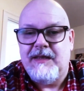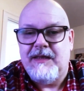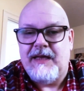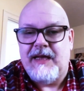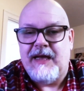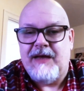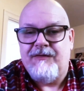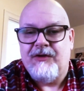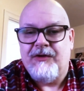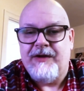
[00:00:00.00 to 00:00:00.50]

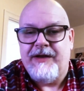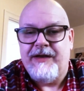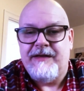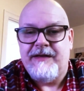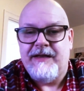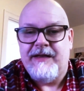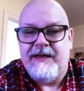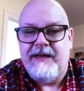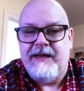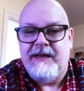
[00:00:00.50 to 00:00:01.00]
have a great
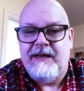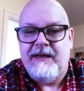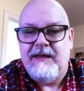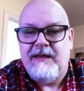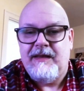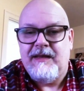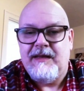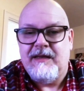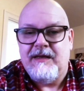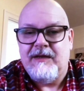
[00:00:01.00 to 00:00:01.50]
day.
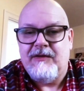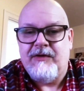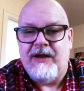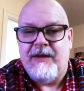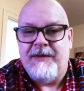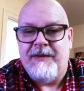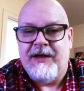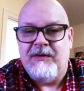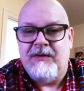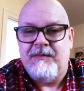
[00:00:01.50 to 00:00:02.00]

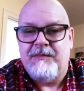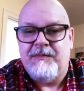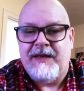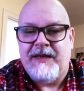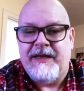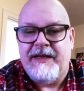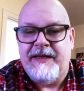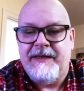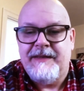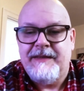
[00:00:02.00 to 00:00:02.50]
Graham out.
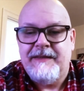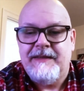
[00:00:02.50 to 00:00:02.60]
Bye.